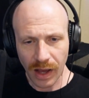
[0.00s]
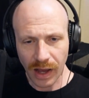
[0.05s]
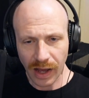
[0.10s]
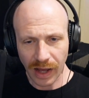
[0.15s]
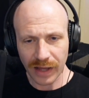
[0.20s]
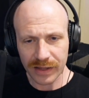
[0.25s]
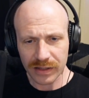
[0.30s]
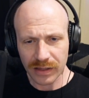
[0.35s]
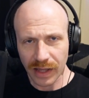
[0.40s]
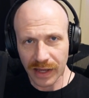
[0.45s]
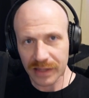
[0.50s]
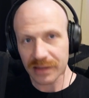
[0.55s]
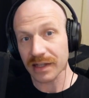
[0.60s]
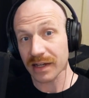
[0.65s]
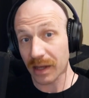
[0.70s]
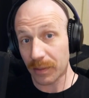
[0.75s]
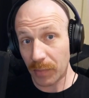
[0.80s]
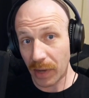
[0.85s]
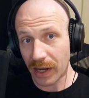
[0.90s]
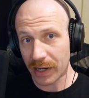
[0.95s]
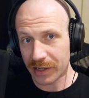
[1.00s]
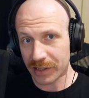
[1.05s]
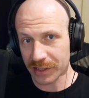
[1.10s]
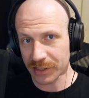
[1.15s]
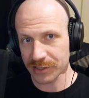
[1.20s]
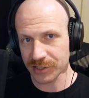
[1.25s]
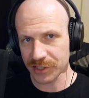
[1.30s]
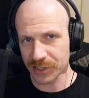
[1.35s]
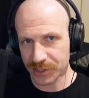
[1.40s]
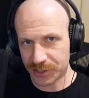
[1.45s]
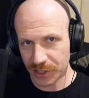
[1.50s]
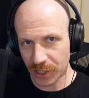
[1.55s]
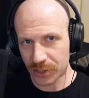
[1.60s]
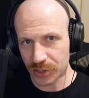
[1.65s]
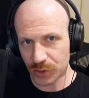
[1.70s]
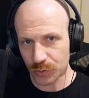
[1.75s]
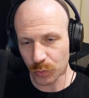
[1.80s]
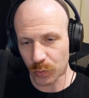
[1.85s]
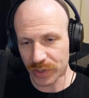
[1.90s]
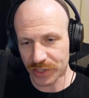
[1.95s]
Unlike the commodities
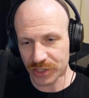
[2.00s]
discussion we